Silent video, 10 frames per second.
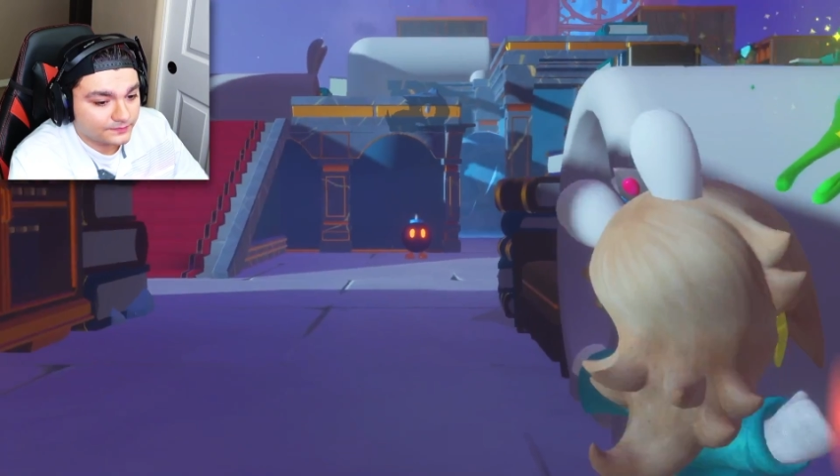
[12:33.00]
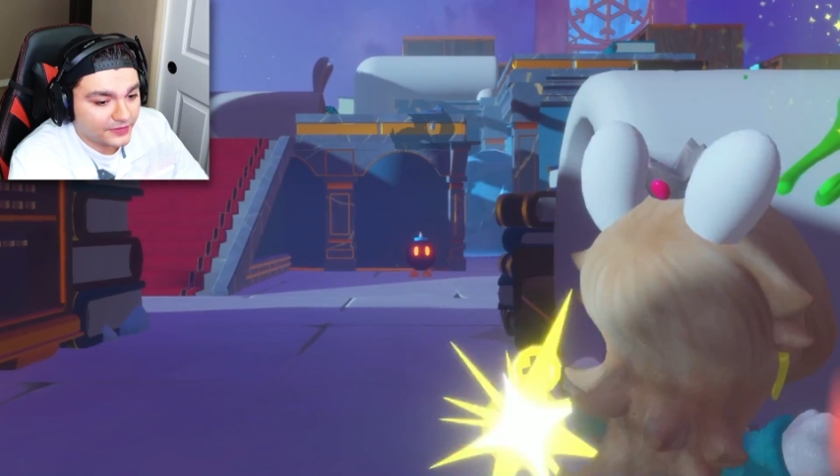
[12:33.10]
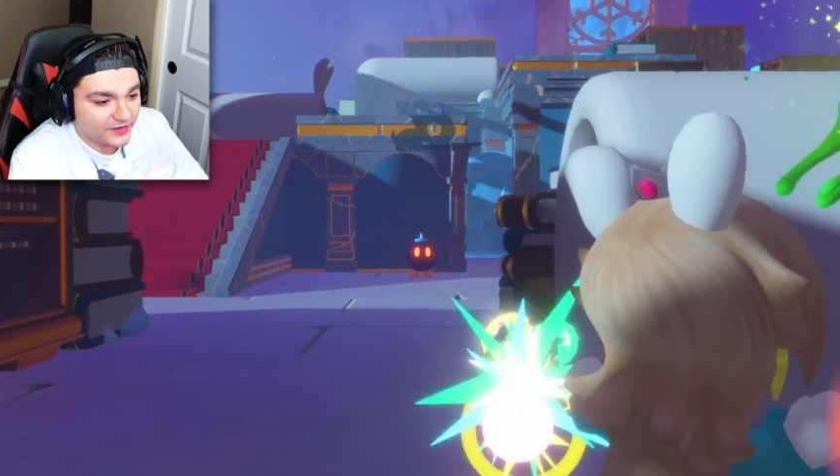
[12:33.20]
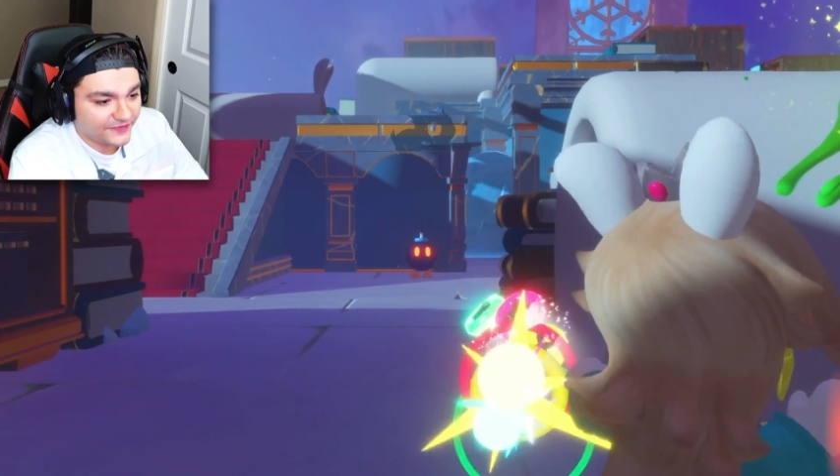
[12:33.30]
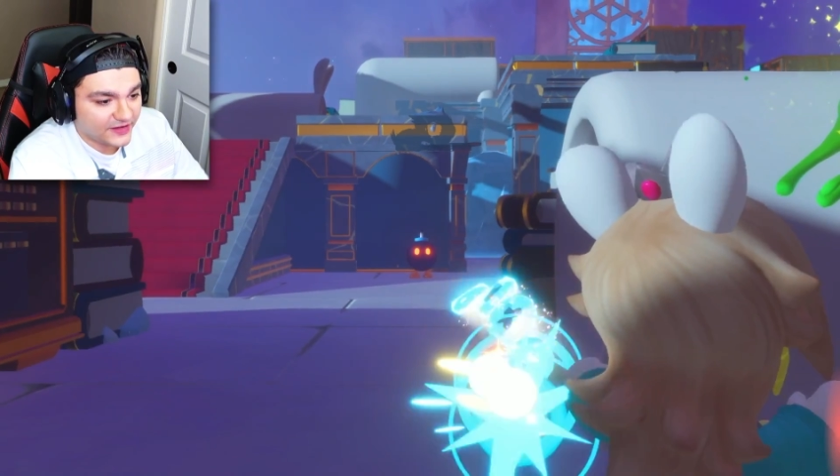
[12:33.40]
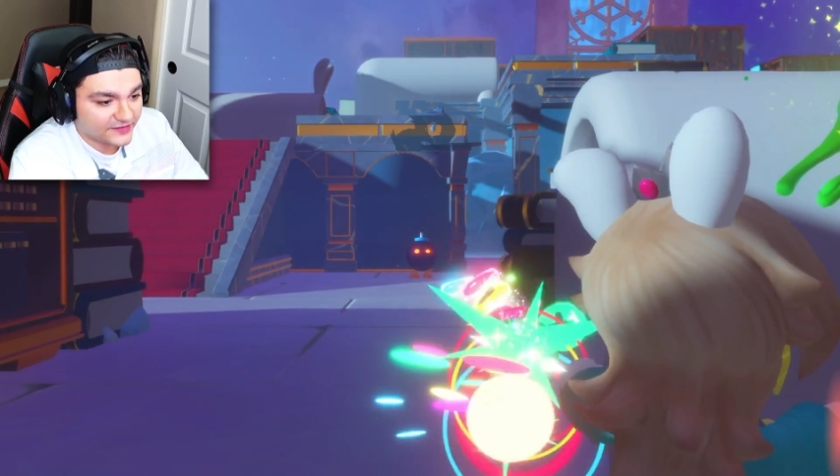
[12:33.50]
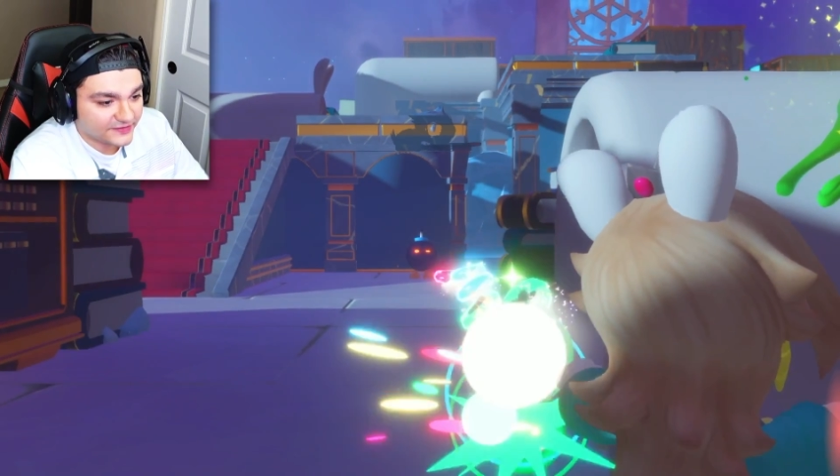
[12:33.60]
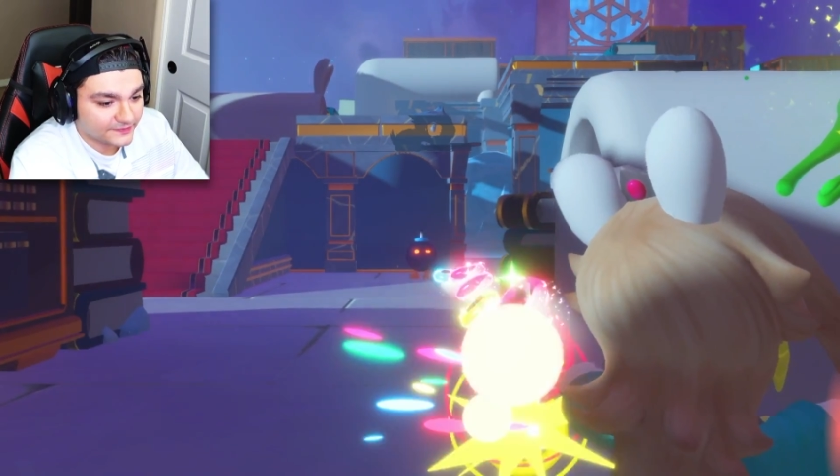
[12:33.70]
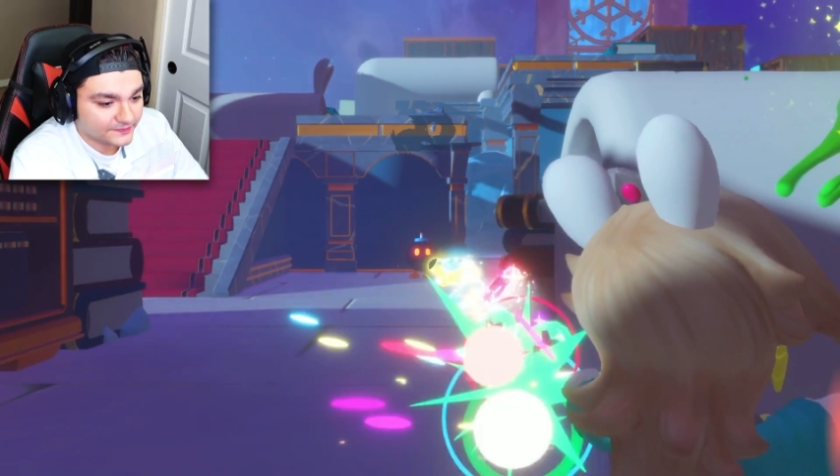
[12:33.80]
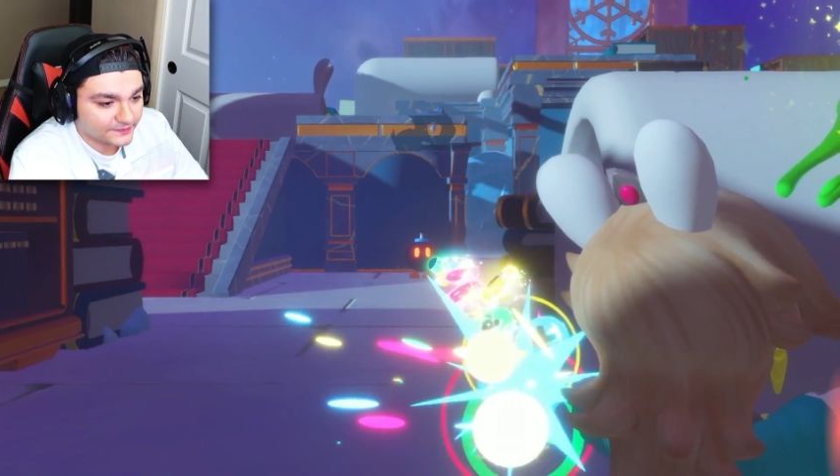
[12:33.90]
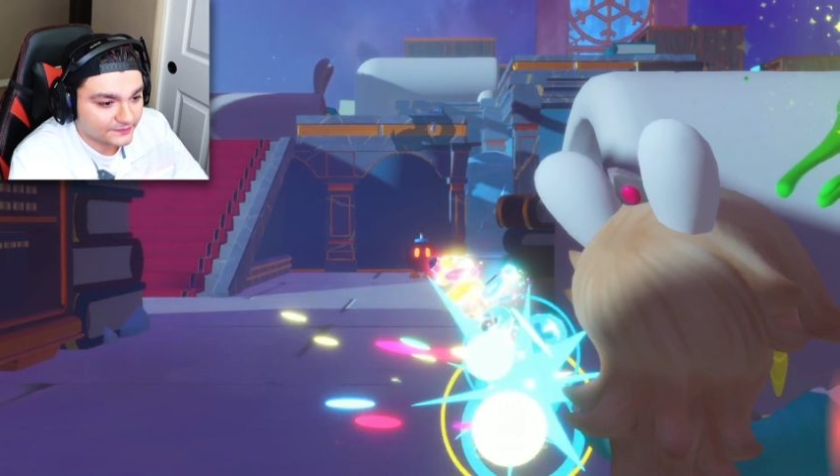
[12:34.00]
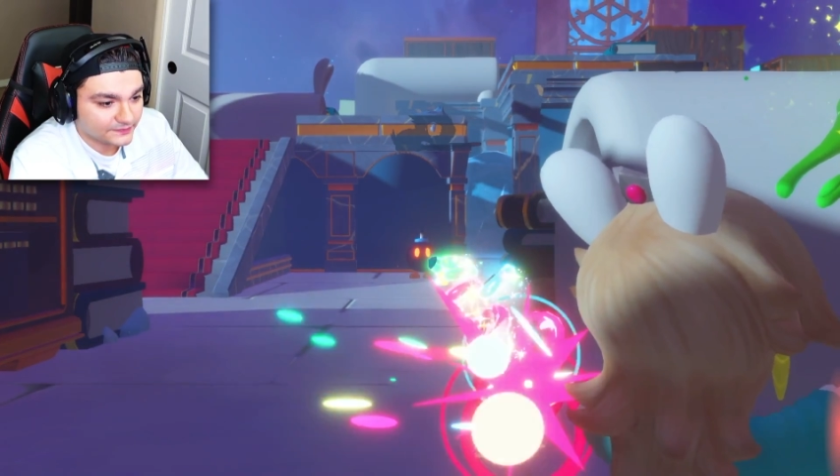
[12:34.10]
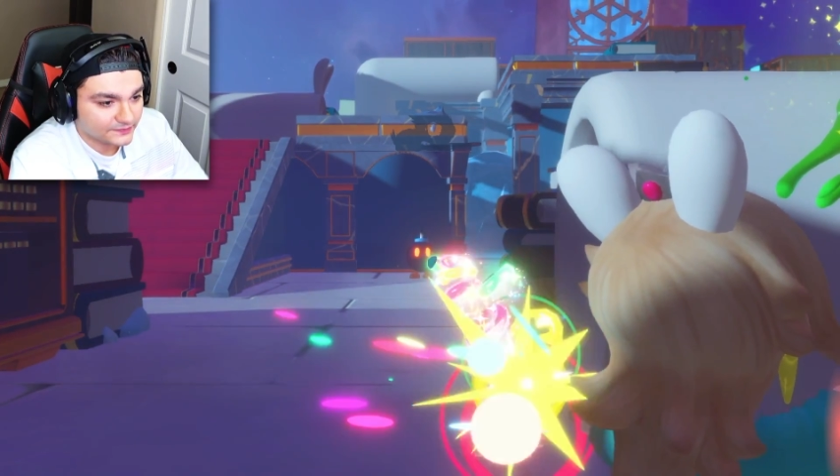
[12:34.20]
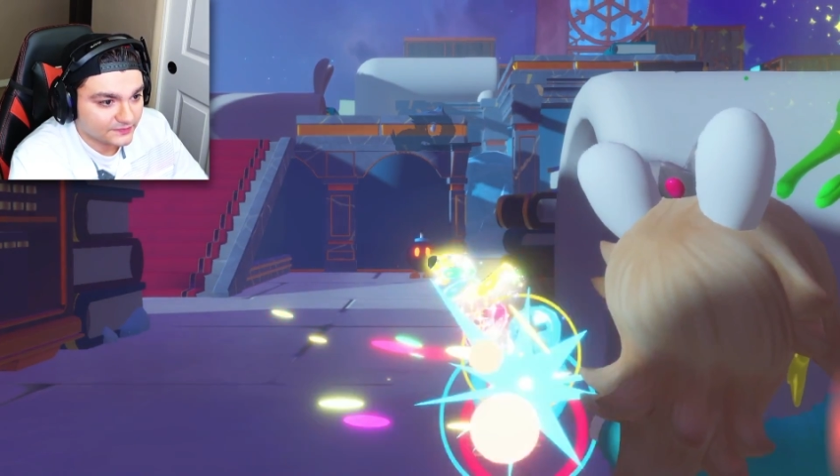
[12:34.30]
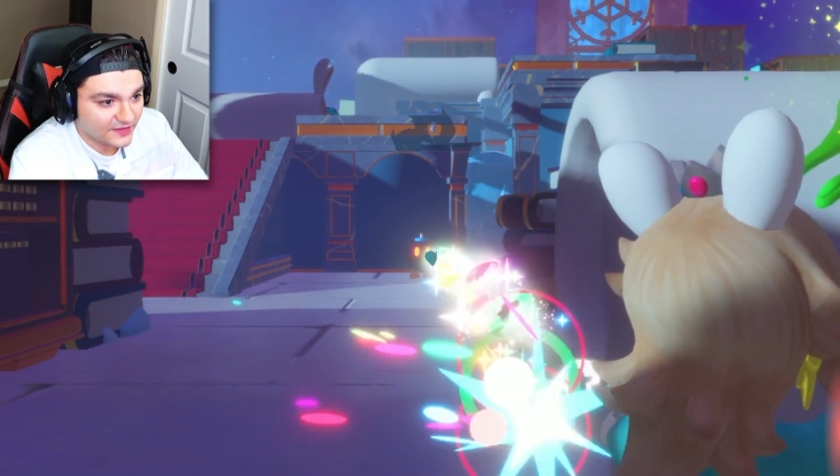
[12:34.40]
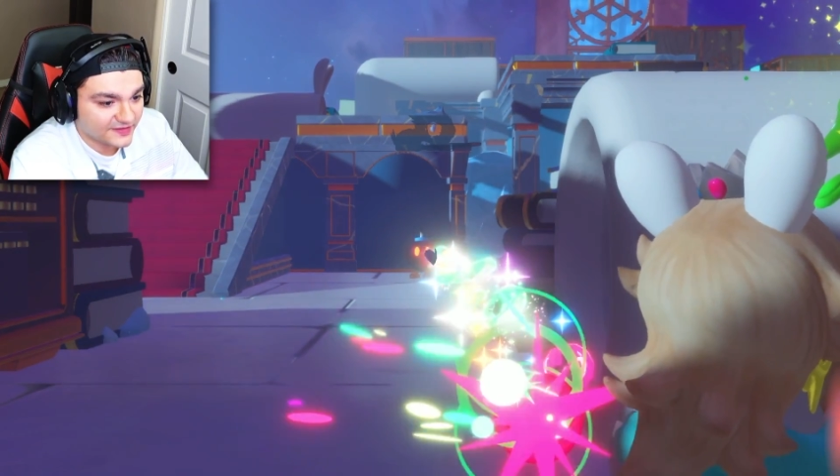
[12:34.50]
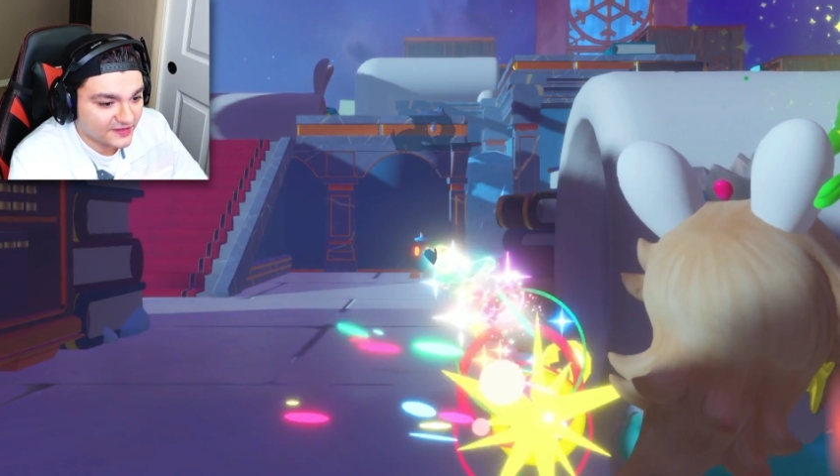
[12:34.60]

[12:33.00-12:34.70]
Perfect. It's